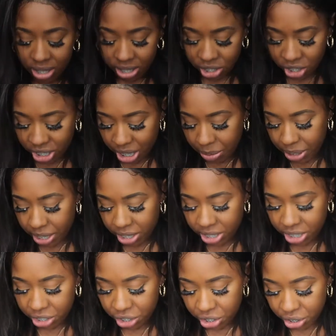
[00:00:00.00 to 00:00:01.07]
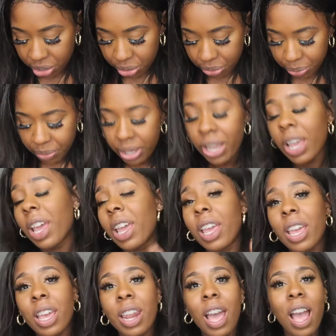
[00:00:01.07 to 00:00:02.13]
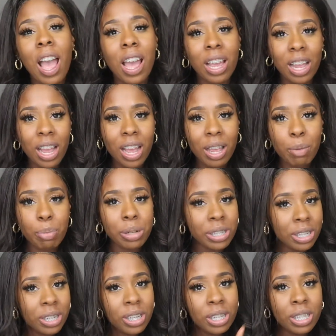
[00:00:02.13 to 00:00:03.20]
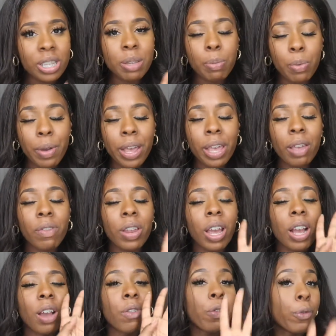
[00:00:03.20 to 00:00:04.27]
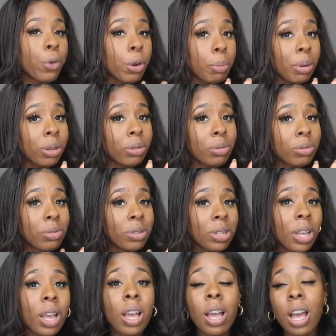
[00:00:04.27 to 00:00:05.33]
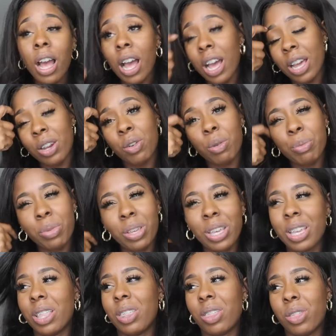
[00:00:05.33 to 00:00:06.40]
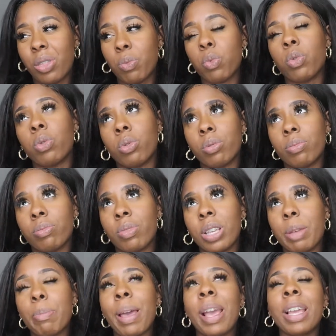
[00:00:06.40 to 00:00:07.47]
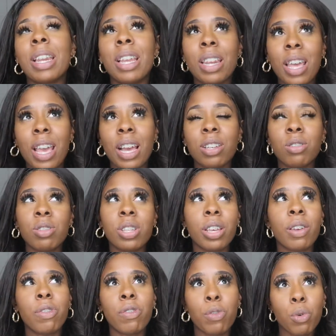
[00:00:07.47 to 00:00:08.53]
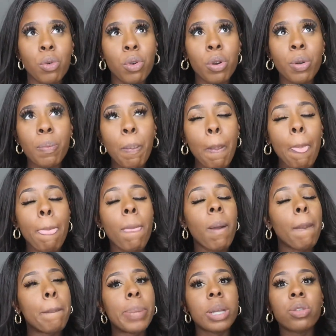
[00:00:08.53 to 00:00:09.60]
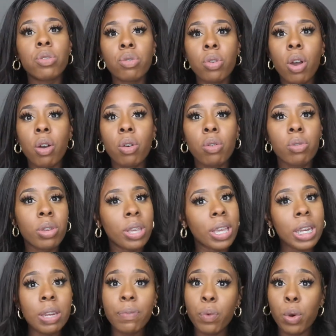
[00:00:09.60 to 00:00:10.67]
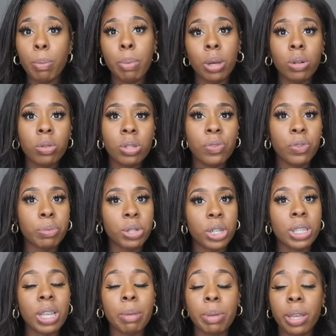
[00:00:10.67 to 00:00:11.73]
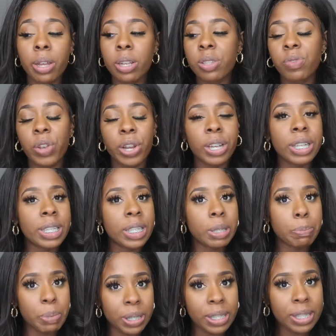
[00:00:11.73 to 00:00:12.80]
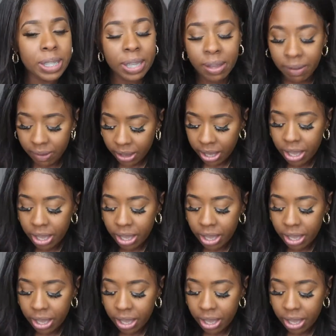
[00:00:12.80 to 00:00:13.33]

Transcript: She's Happy Hair tissue. And I got Brazilian Deep Wave, and I got 4 bundles. I normally get, well, back in the day I used to get 4. But you know, getting 4 bundles from She's Happy Hair is very expensive.